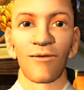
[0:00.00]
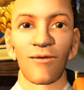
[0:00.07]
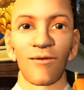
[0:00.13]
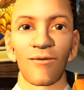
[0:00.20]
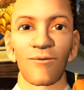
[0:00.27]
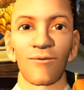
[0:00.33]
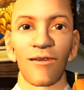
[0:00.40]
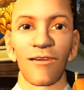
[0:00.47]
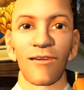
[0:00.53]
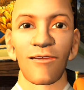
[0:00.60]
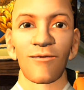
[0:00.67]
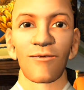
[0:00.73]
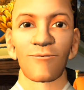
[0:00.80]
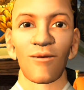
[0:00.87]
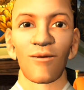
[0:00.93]
San used to
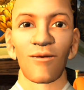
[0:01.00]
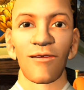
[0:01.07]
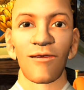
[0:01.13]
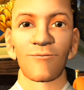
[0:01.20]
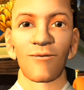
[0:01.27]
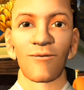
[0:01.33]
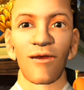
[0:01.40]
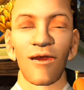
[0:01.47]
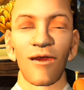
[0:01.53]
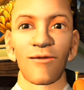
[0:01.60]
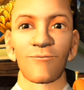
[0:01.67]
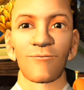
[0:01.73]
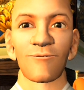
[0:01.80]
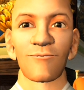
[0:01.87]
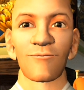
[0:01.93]
call it a don't know
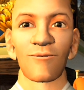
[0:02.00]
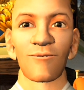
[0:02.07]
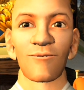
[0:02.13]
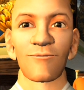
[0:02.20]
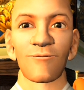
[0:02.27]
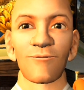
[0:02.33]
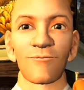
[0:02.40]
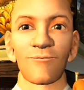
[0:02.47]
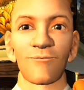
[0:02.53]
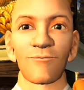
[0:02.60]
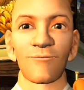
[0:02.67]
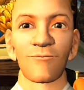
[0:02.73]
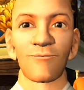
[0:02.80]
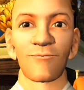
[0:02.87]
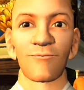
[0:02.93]
mind.
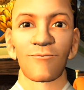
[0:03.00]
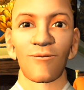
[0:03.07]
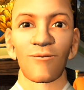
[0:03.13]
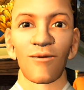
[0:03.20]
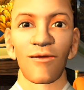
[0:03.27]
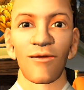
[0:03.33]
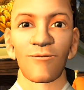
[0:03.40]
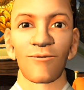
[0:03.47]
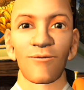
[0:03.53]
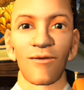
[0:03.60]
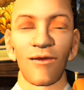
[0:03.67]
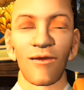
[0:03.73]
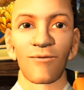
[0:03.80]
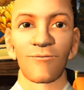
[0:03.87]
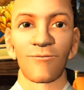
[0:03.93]
We've probably
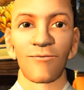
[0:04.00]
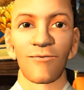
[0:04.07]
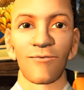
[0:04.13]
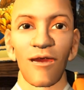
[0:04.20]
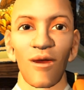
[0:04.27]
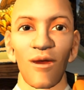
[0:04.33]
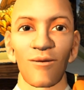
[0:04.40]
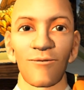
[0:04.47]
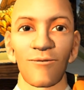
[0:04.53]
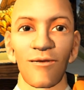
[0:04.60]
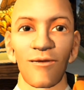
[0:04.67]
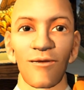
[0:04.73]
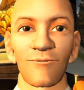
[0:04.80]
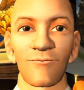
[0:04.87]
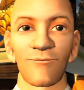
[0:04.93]
all of us have heard the
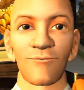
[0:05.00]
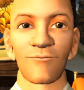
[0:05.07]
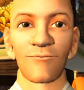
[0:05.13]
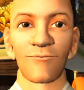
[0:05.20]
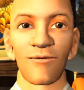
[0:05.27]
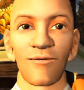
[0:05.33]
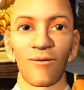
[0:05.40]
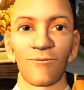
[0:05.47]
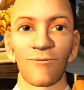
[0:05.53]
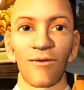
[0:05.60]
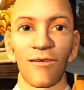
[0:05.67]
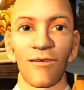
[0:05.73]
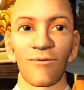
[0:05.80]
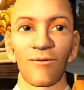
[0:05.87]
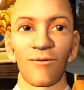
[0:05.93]
word
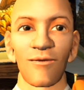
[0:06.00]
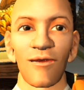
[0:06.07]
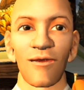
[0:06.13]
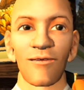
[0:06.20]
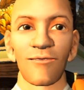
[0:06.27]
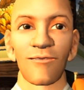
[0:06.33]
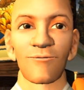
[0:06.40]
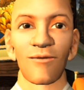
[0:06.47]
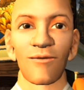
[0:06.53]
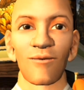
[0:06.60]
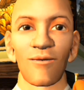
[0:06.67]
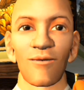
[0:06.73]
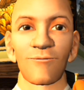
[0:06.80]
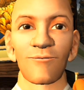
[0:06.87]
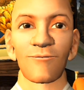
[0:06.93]
emptiness or shunyata.